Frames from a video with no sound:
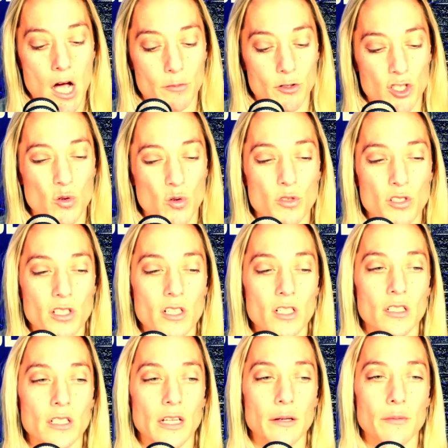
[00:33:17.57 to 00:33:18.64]
So it was a
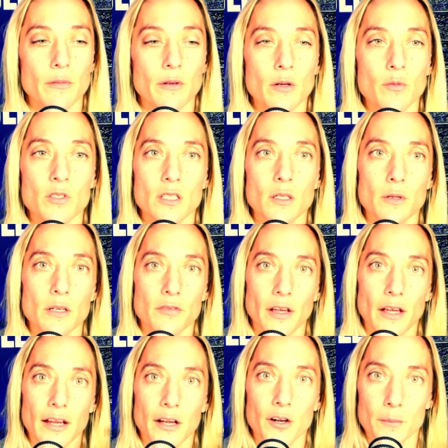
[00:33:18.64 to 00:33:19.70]
little like, it was a little bit of
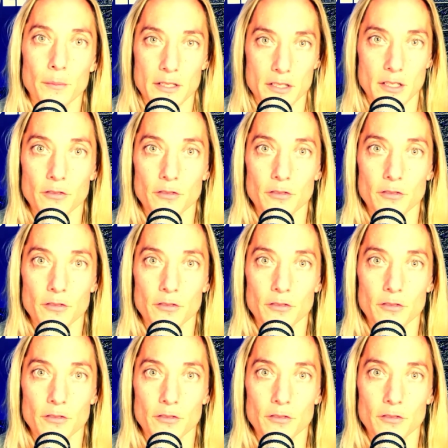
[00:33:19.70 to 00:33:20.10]
anger at myself